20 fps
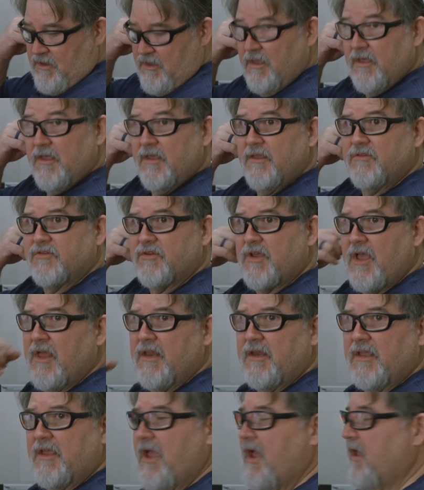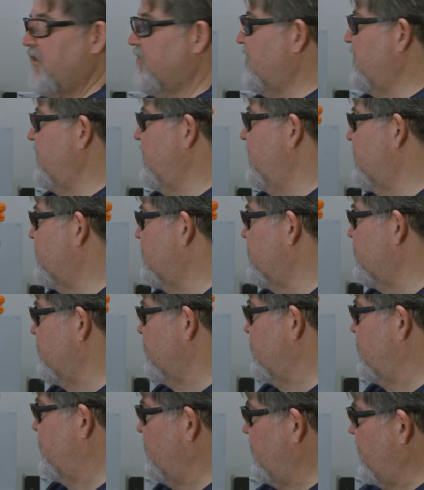it's kind of got this,
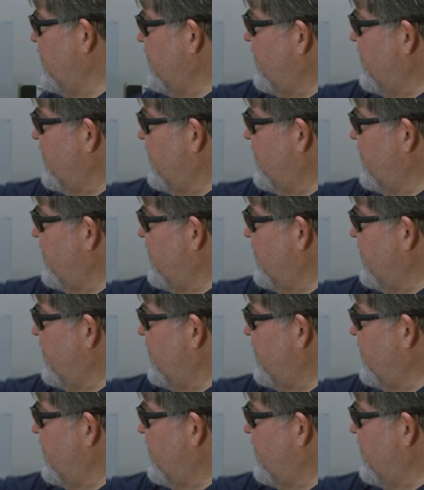in